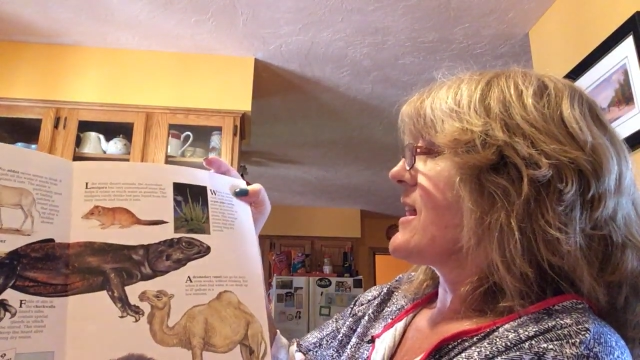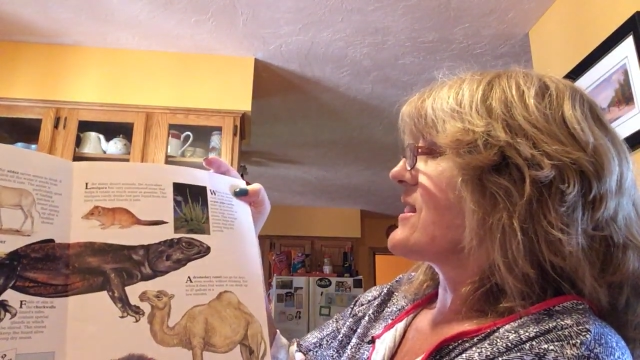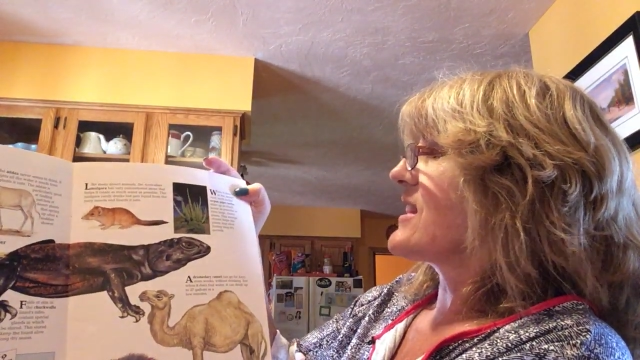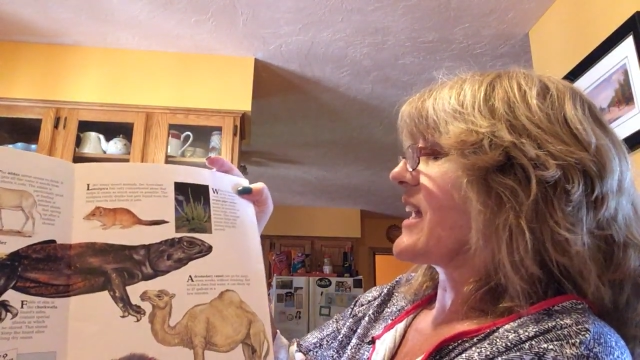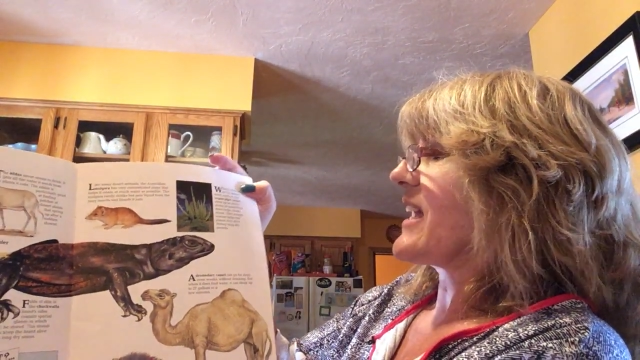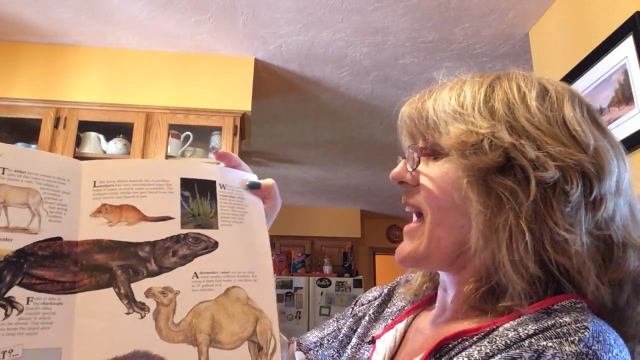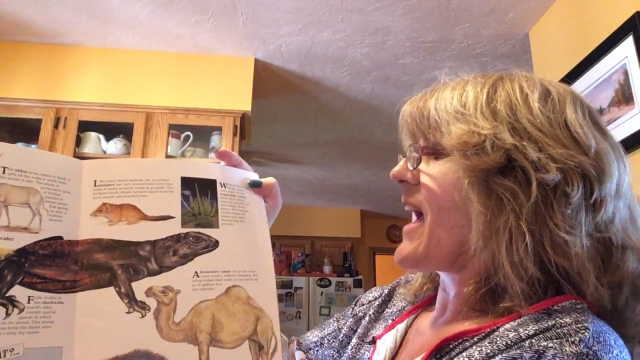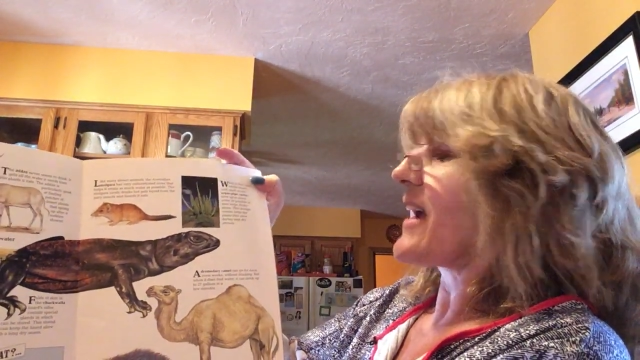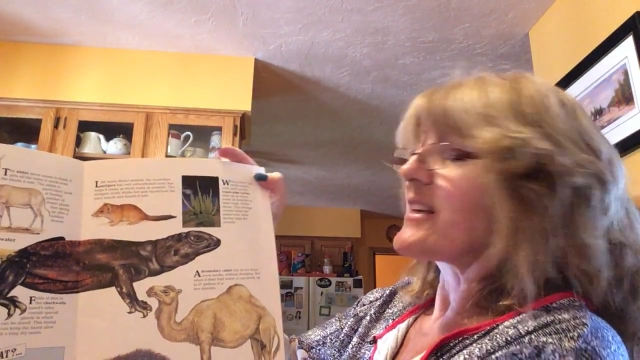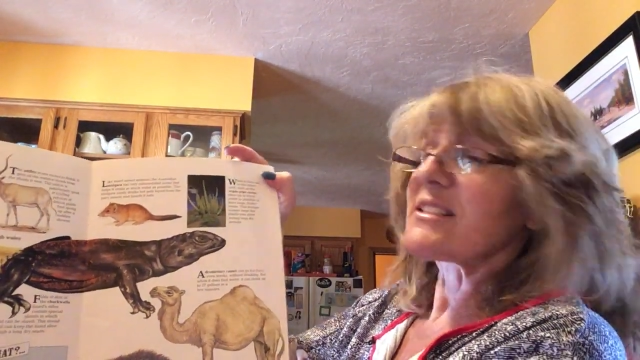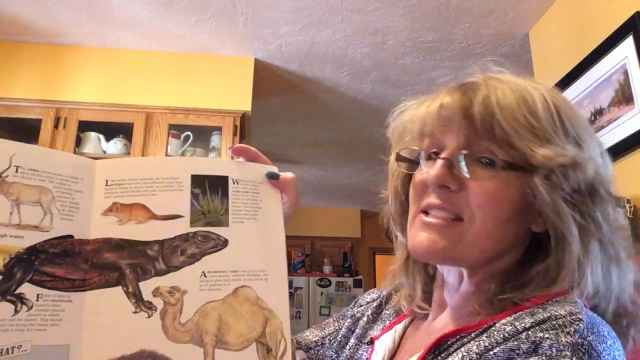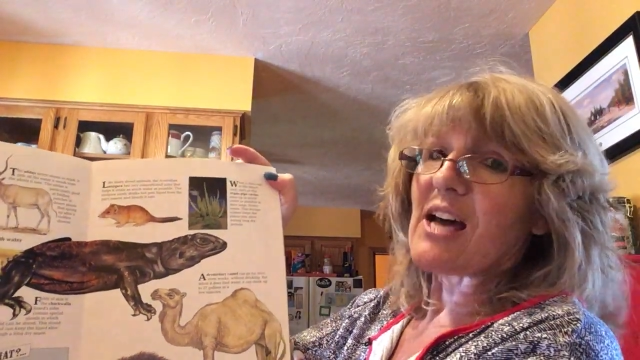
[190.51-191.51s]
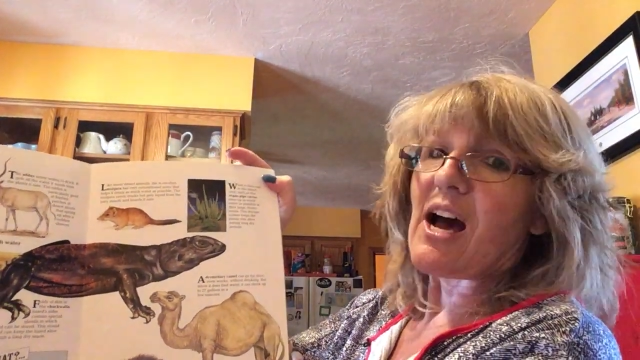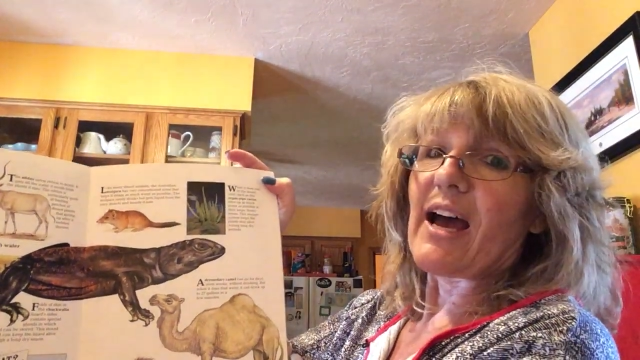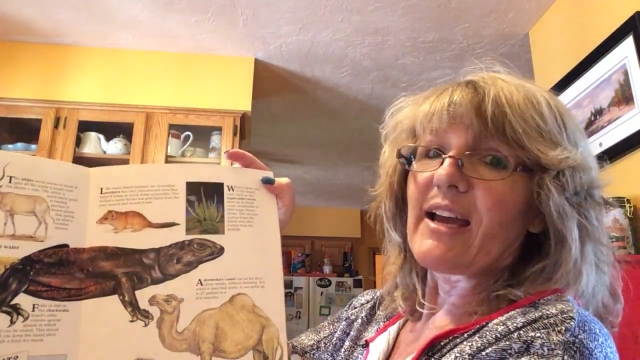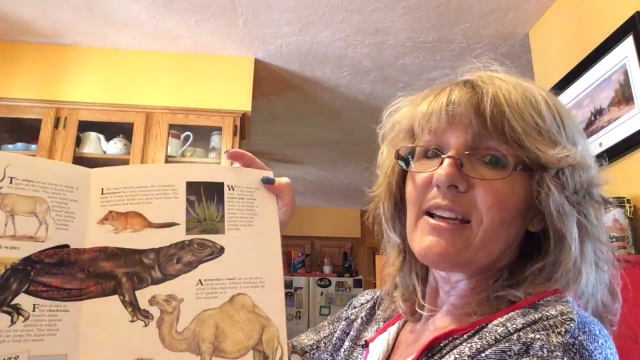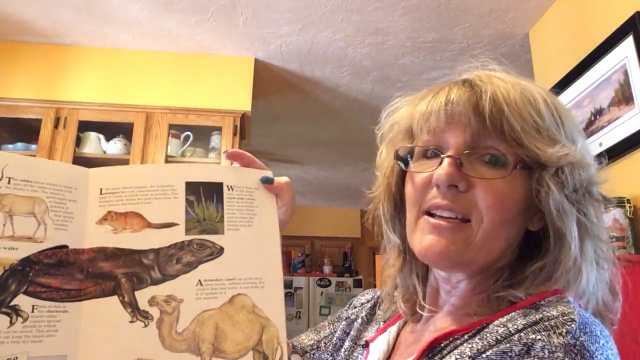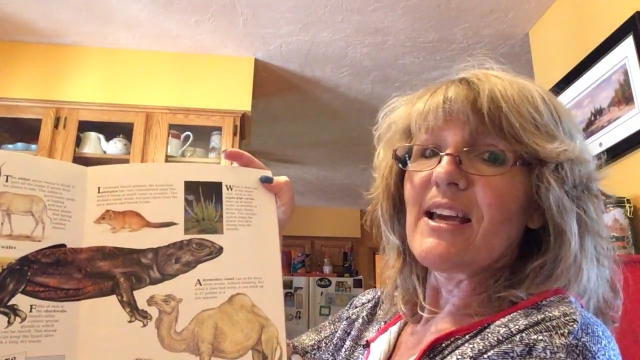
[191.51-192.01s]
the
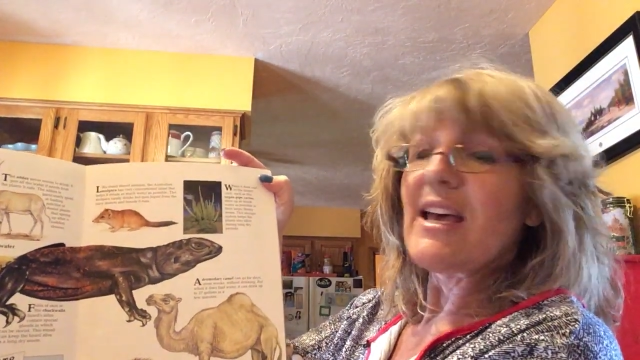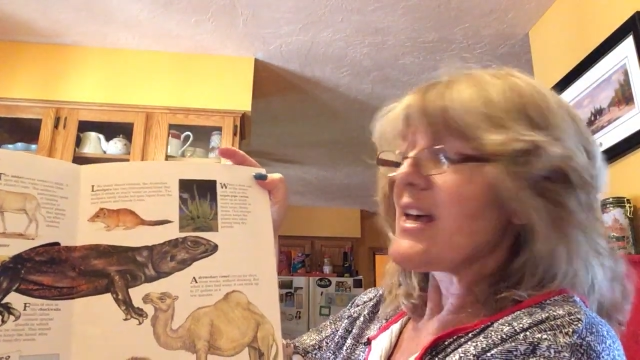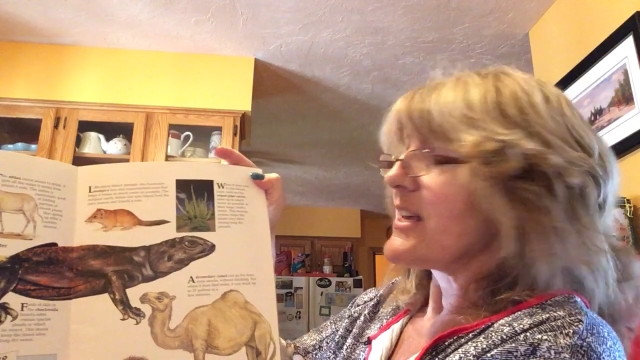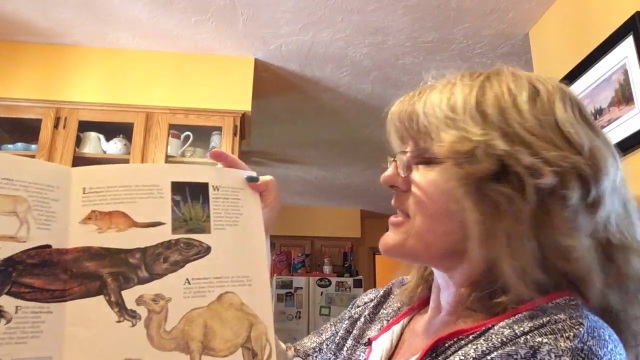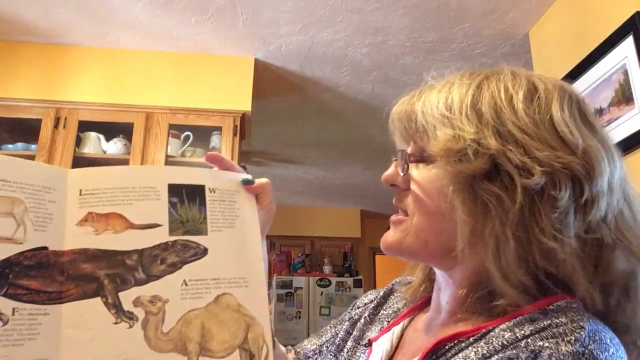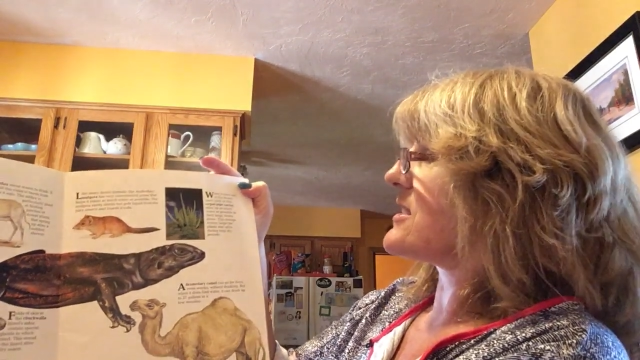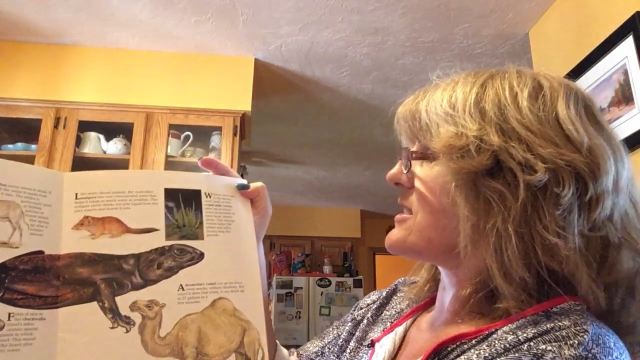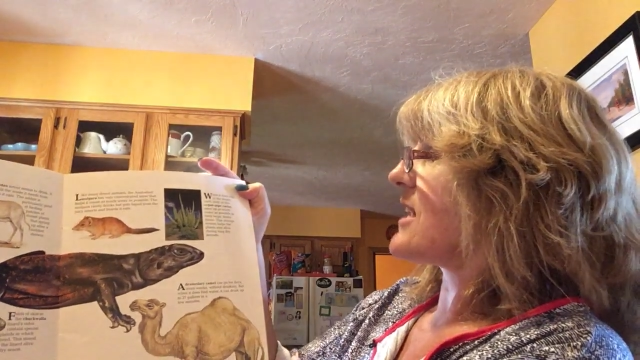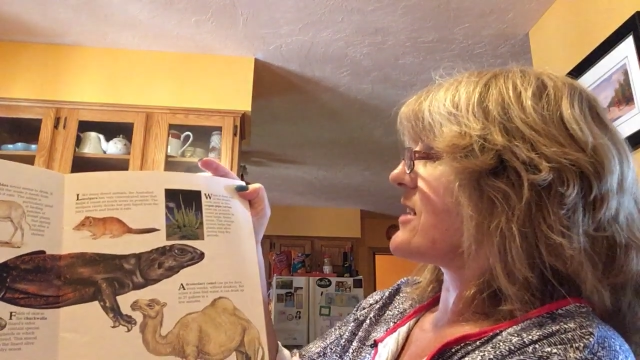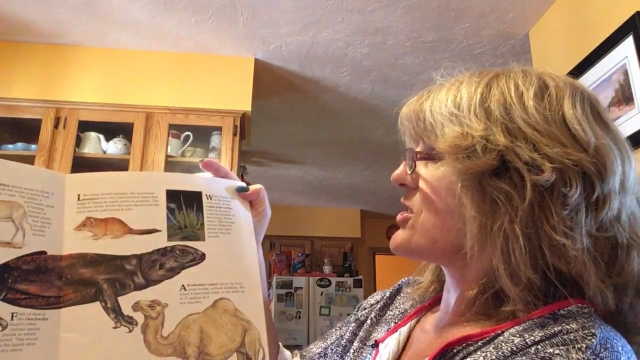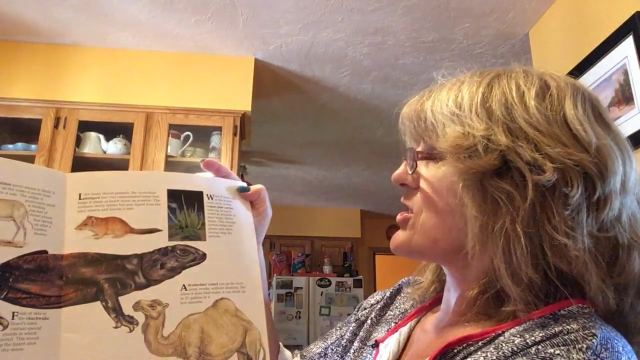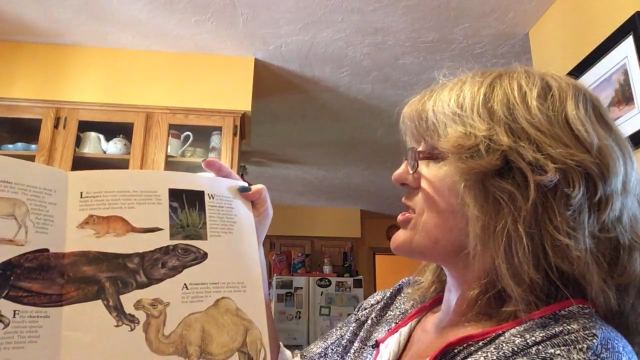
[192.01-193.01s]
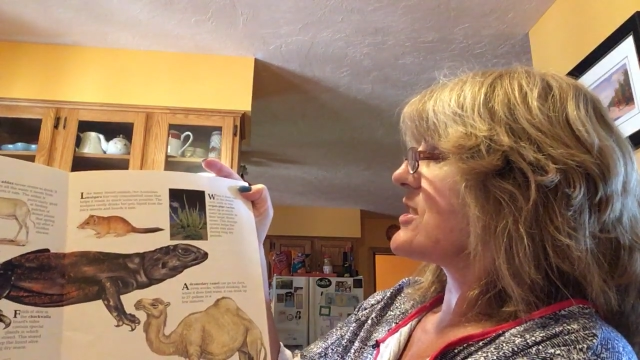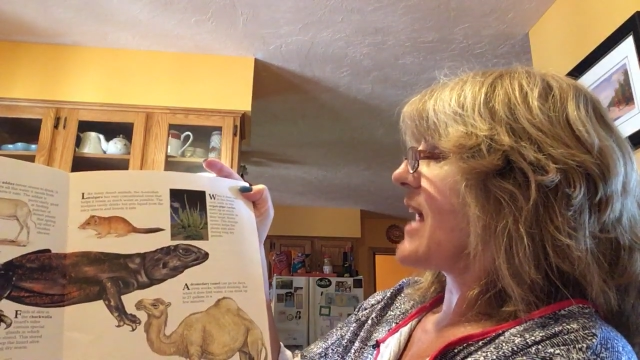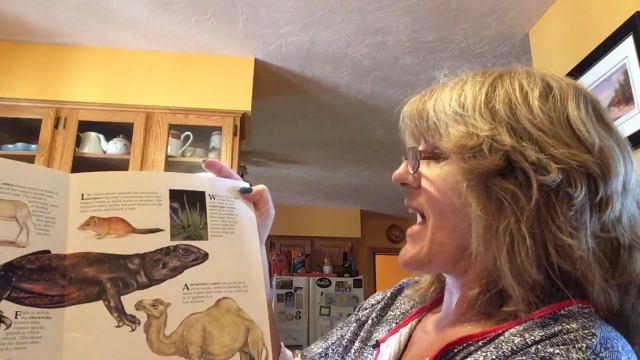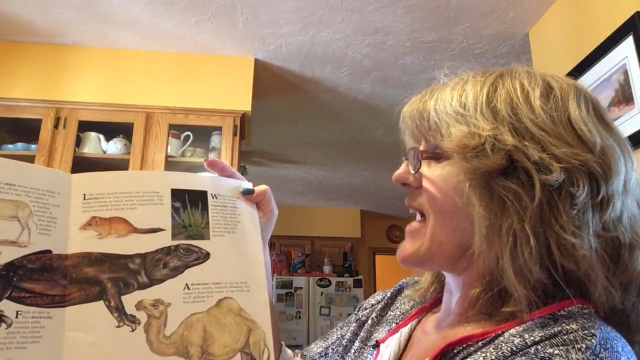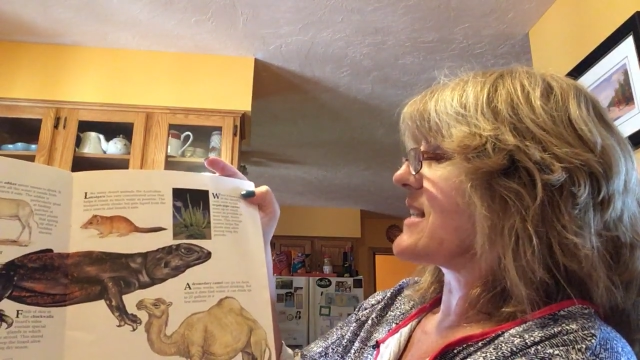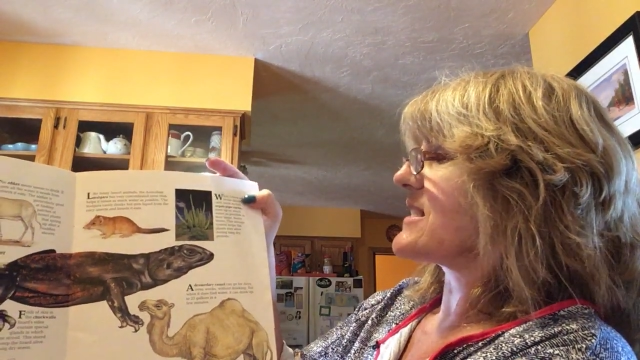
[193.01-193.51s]
cacti, such
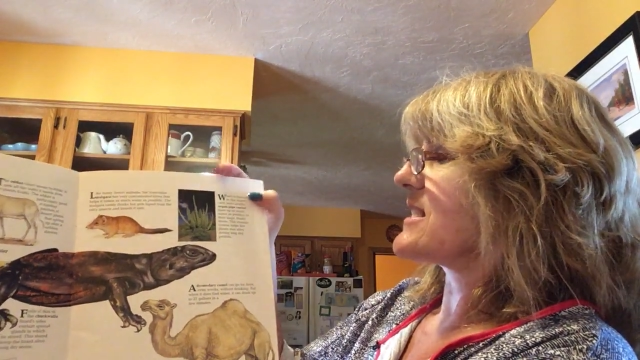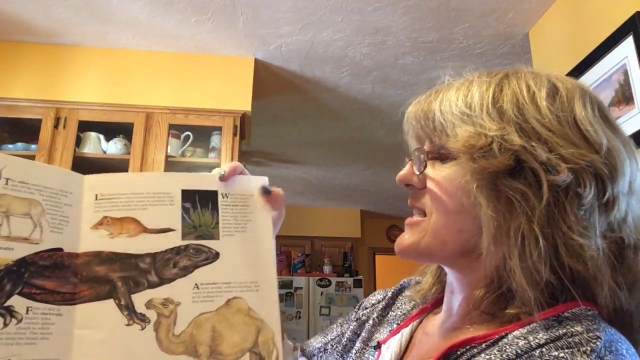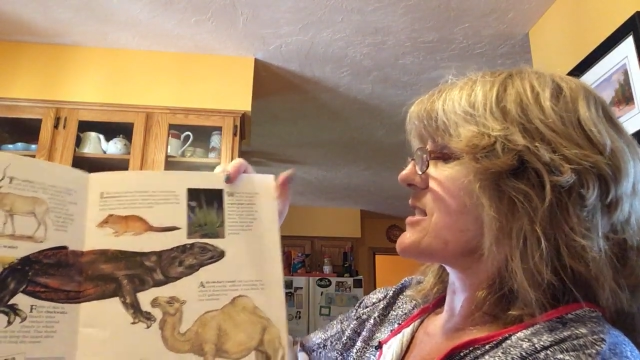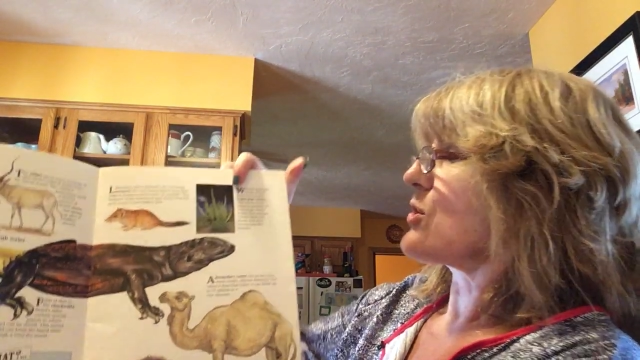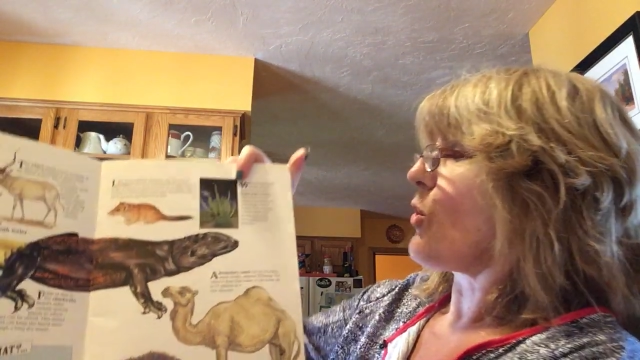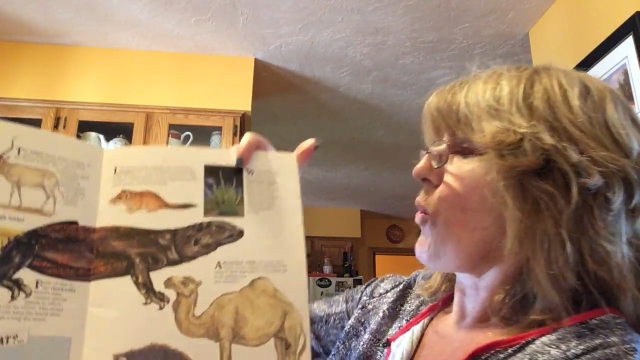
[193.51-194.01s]
as this